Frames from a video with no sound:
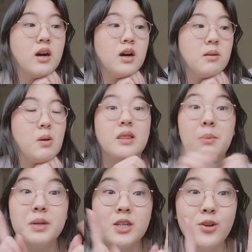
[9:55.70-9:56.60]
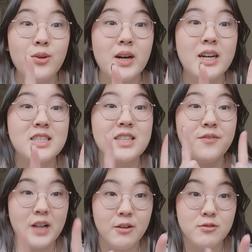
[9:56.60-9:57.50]
Um, let me show you guys the
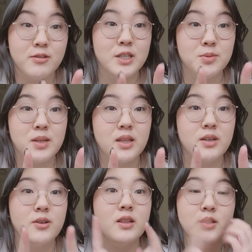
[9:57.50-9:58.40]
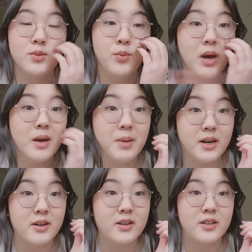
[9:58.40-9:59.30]
flower arrangement though. It looks way
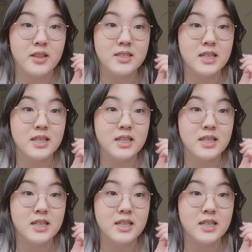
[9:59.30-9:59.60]
better in the